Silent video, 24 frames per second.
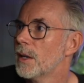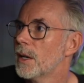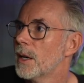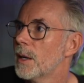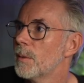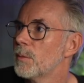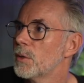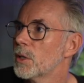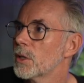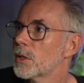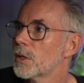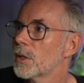
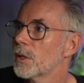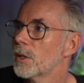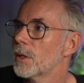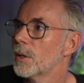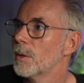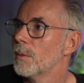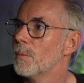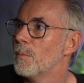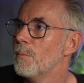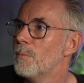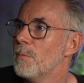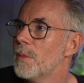I'm just going to
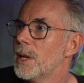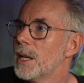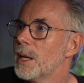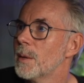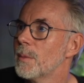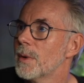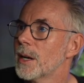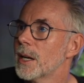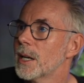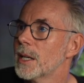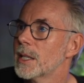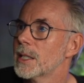
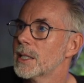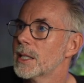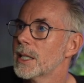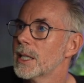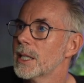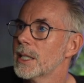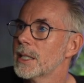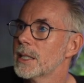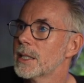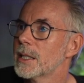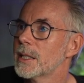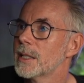minimize
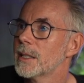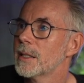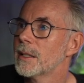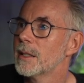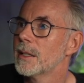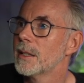this.